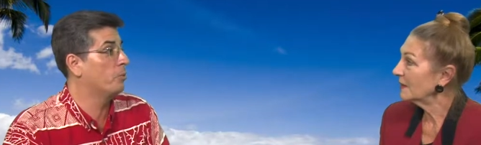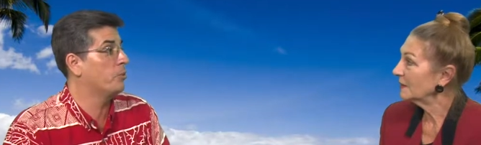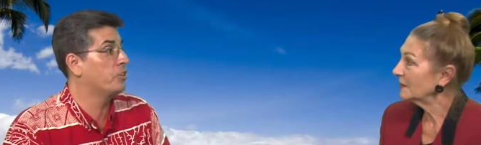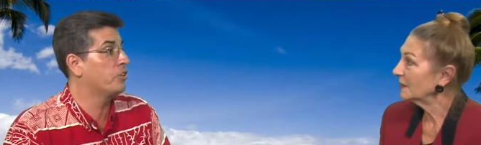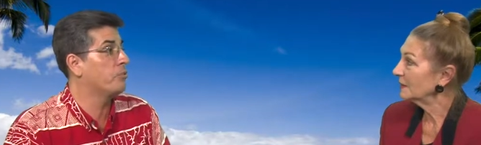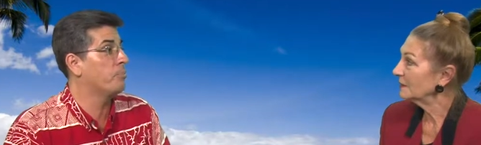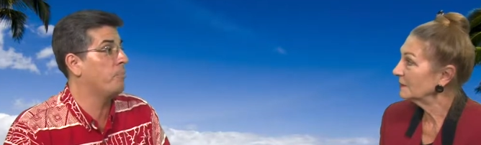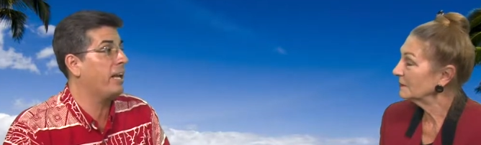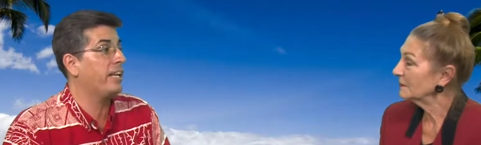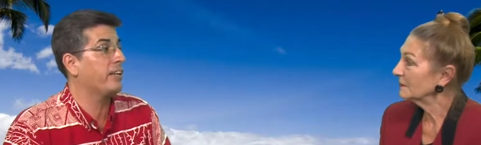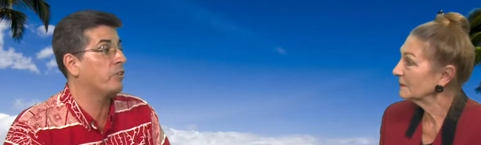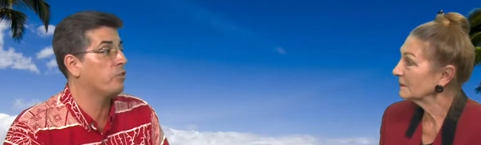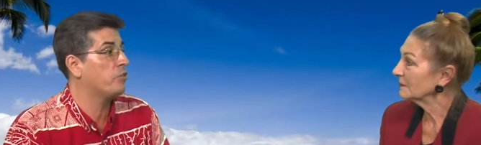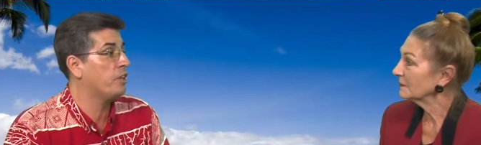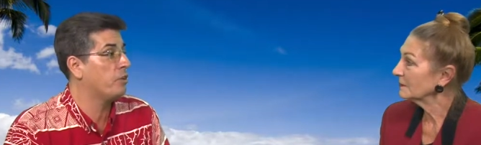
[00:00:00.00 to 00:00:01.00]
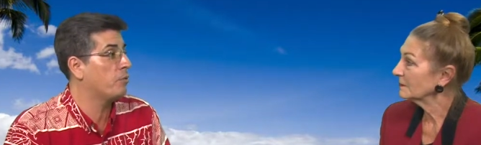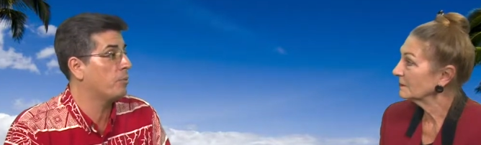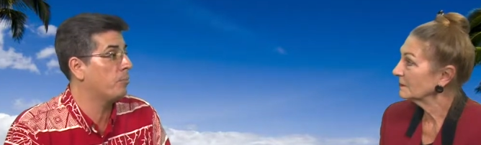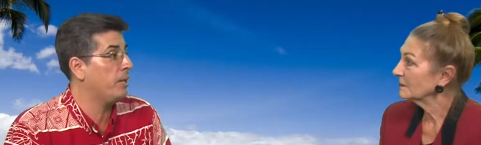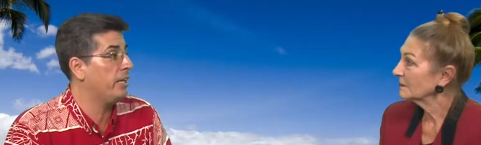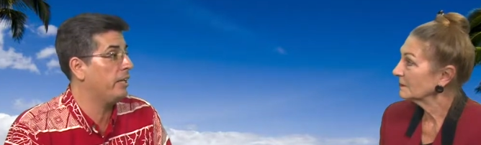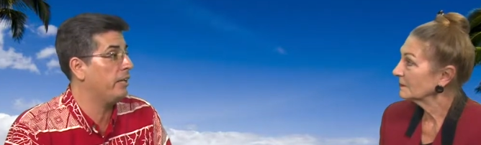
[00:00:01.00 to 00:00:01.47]
Speaker 1: just make it a secret
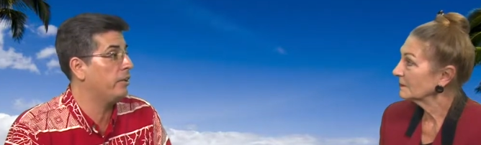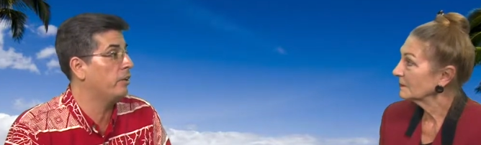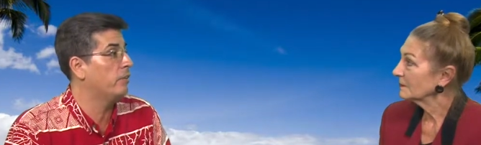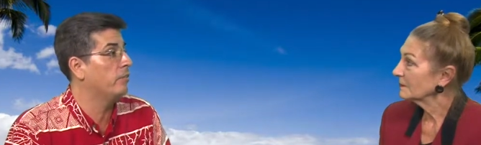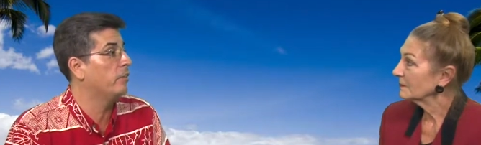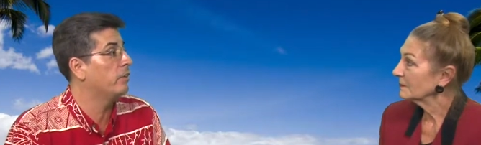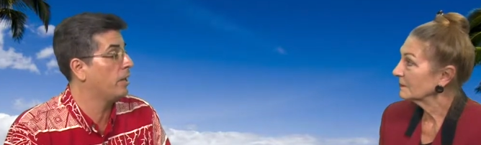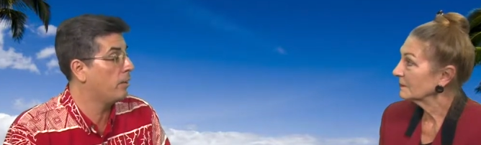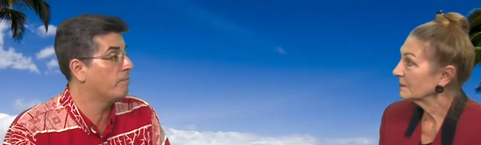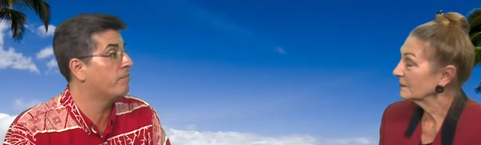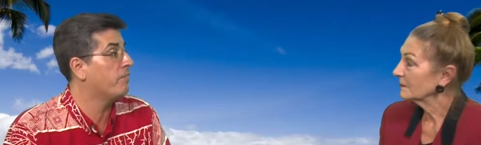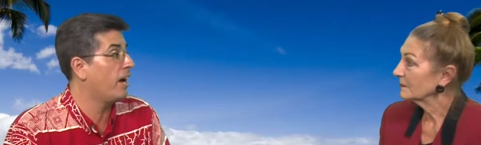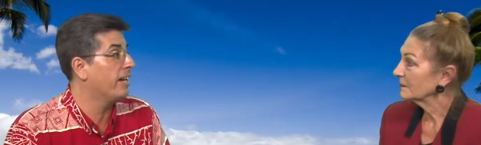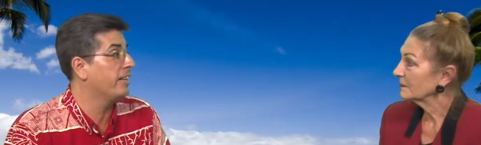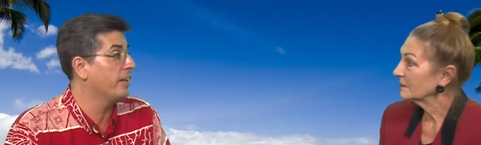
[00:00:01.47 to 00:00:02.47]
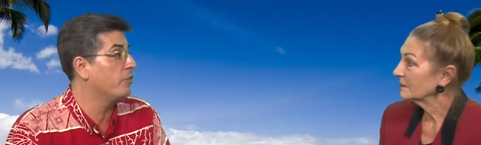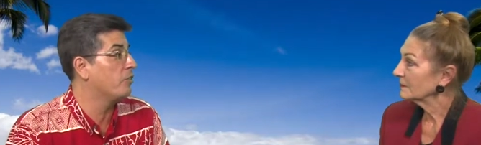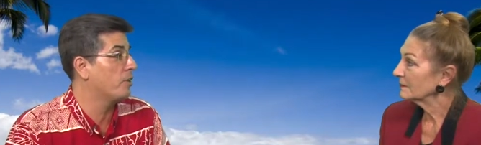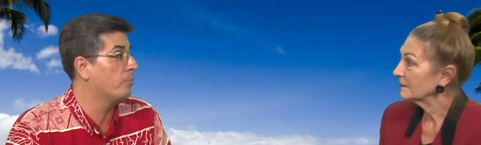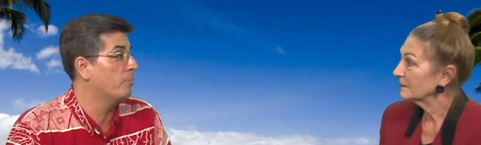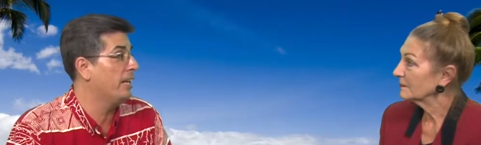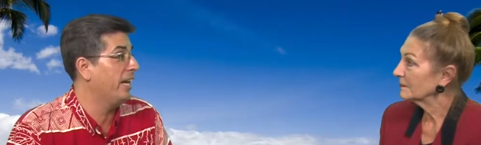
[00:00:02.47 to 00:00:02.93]
meeting and come find us
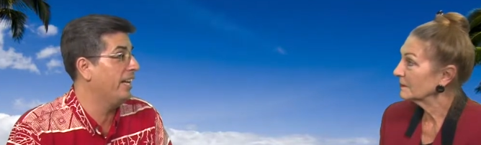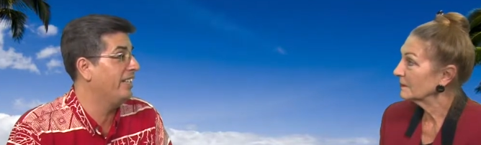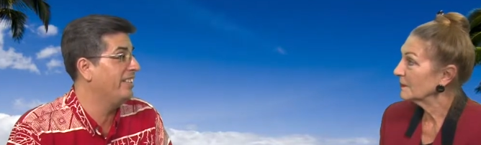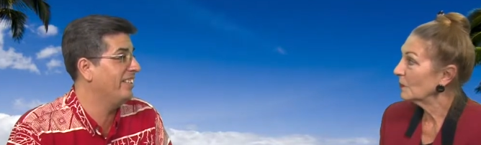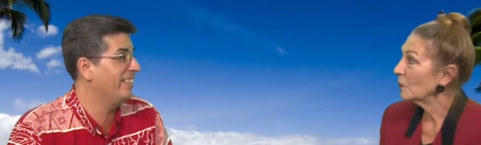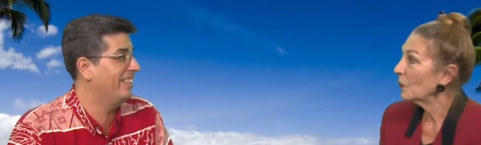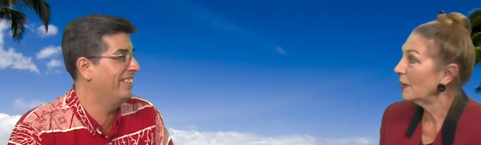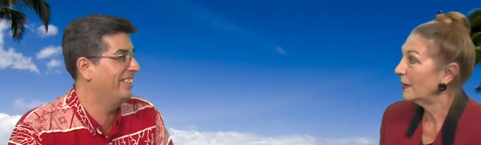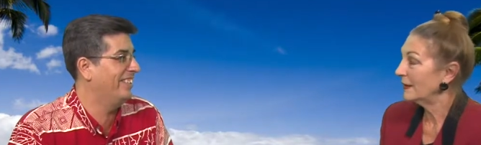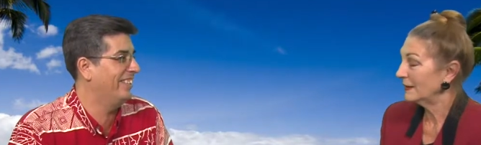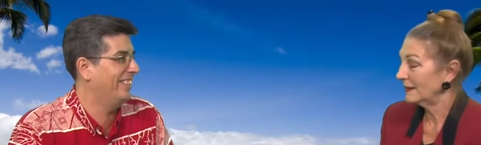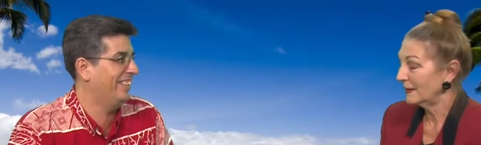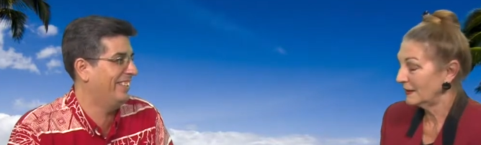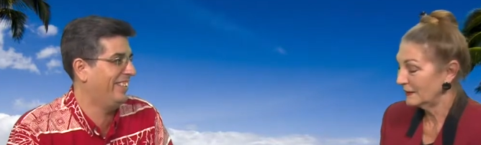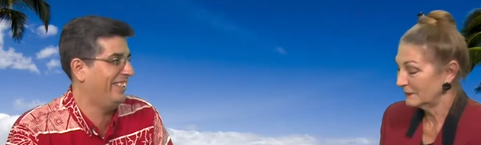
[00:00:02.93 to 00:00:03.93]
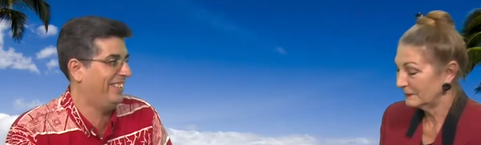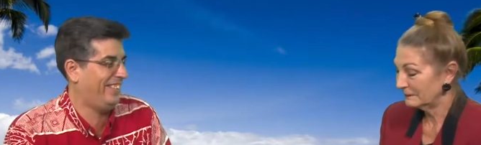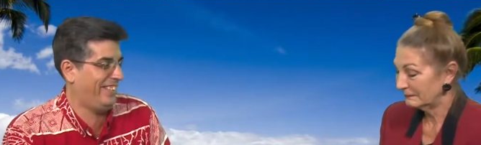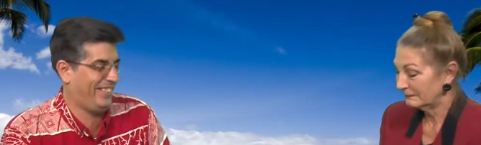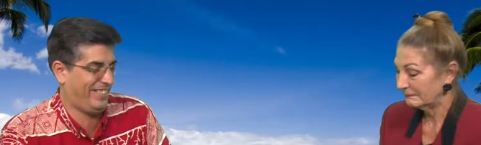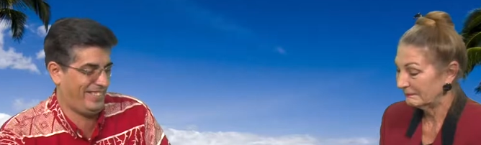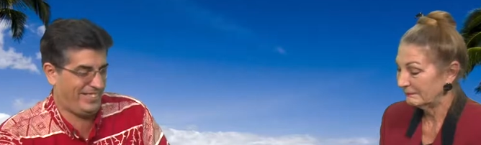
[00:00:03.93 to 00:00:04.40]
someday. You know? Right,
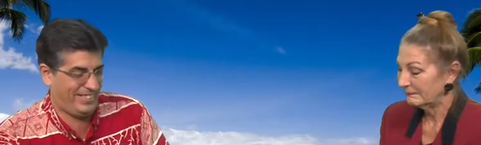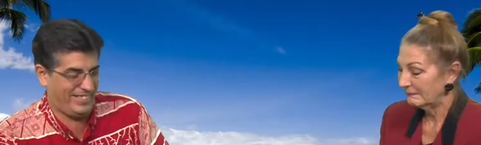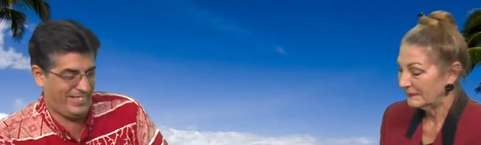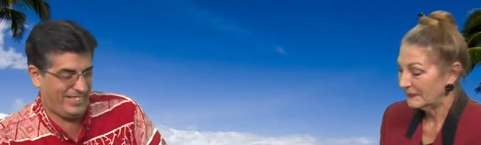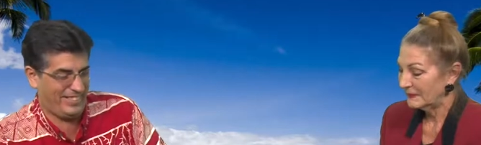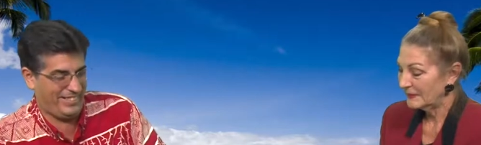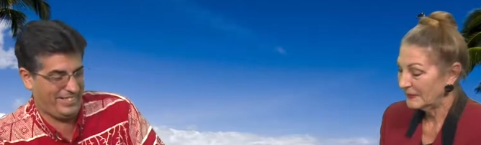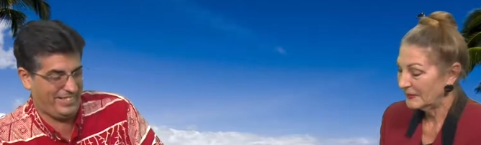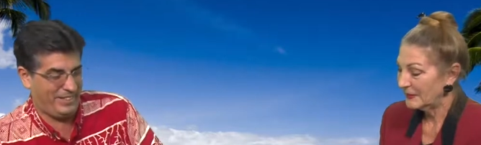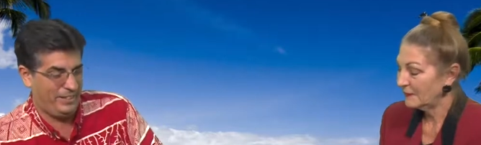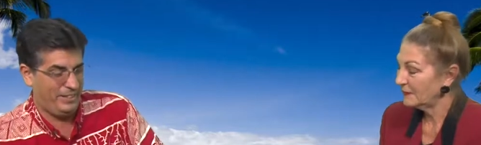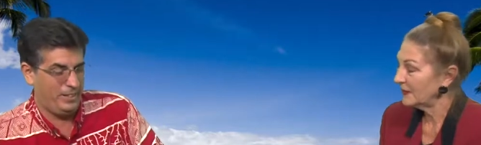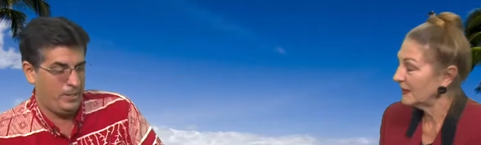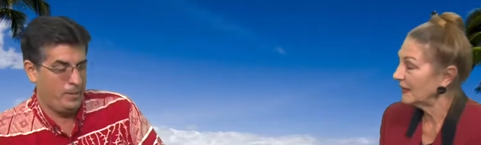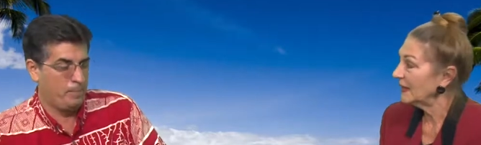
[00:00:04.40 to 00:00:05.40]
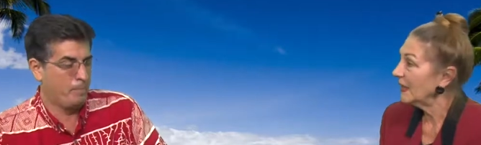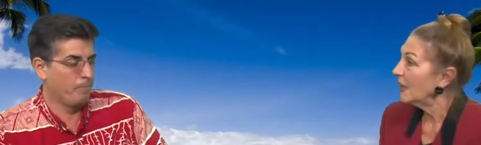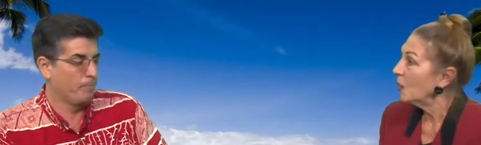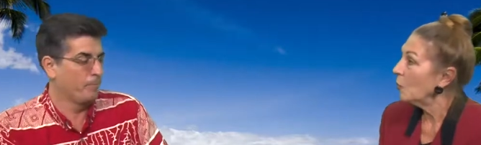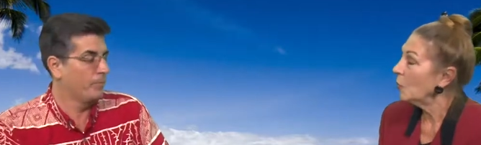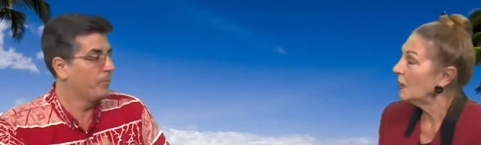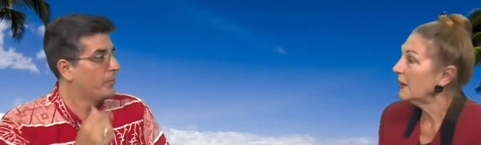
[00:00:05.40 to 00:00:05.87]
yeah, definitely.
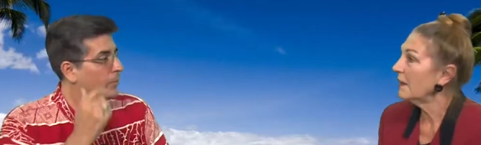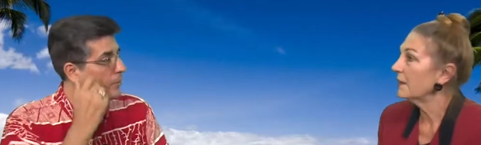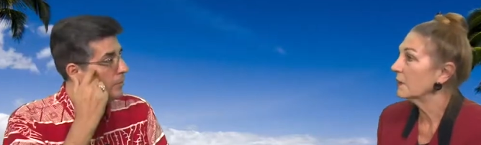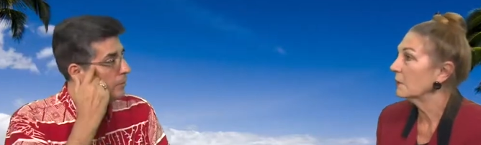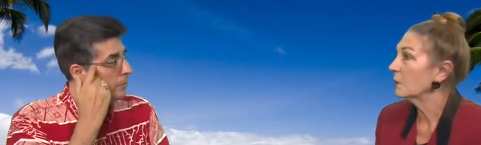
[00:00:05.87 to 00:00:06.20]
One other